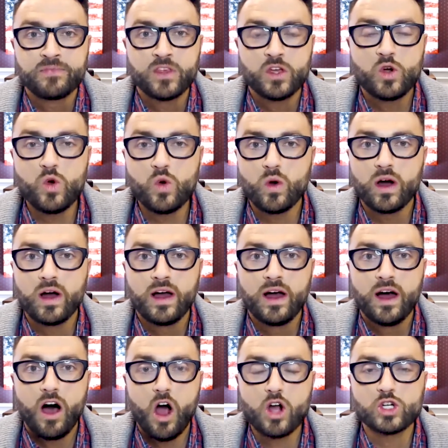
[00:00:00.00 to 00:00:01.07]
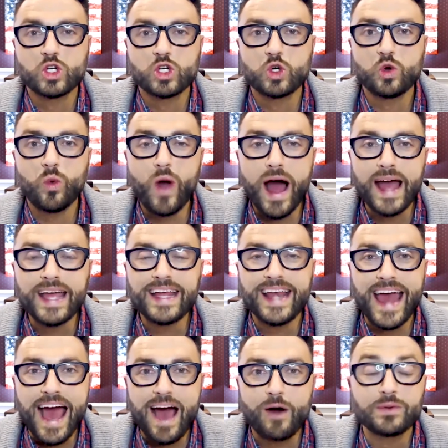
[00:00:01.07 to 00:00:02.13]
who are crying
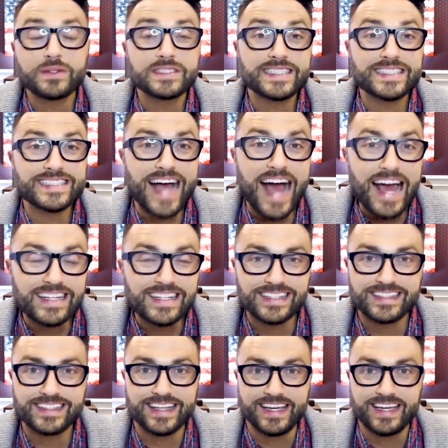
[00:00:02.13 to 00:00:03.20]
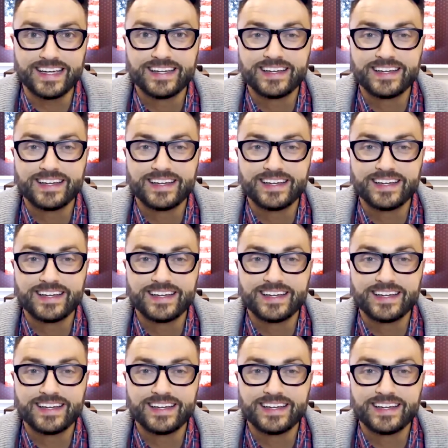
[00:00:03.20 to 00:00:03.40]
out silently